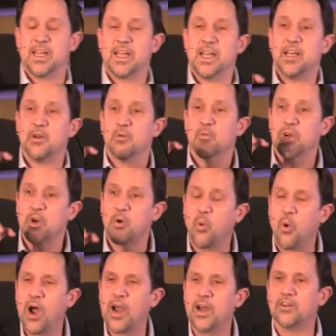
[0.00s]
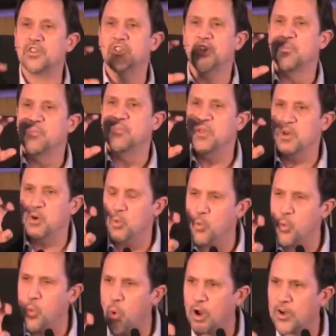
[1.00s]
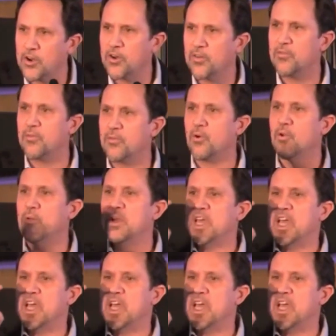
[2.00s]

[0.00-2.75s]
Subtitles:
It requires something wonderful.